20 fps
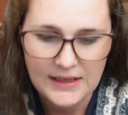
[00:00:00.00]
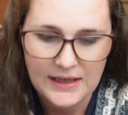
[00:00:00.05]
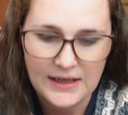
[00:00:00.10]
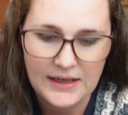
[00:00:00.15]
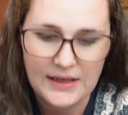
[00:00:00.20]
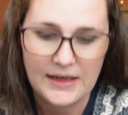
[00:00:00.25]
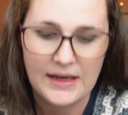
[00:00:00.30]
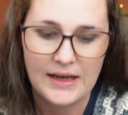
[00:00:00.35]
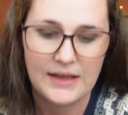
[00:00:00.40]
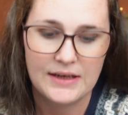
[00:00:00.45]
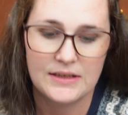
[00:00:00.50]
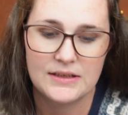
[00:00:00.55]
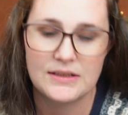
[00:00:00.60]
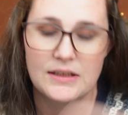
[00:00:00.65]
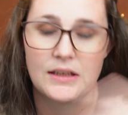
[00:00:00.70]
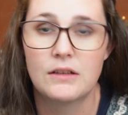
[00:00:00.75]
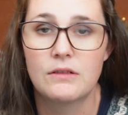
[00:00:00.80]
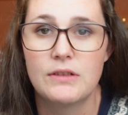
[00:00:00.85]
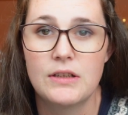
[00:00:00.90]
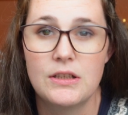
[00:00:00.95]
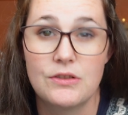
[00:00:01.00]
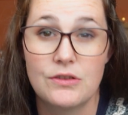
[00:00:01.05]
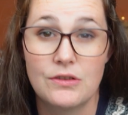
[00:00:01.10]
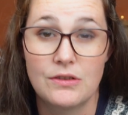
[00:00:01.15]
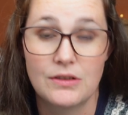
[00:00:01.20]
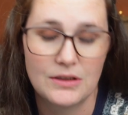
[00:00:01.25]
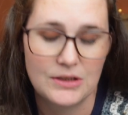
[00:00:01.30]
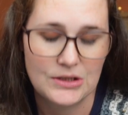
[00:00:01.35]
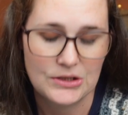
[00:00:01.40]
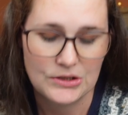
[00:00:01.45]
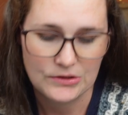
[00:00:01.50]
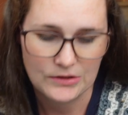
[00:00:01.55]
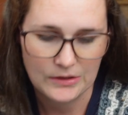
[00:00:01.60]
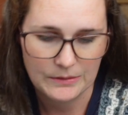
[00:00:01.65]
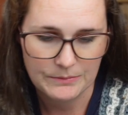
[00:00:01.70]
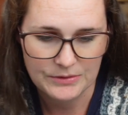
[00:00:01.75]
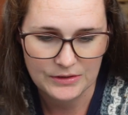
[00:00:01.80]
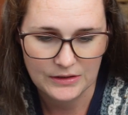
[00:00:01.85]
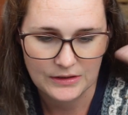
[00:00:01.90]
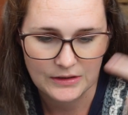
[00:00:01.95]
And I'll read you the
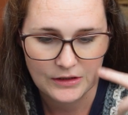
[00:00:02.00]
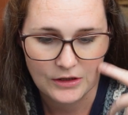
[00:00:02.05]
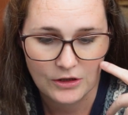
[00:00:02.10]
description.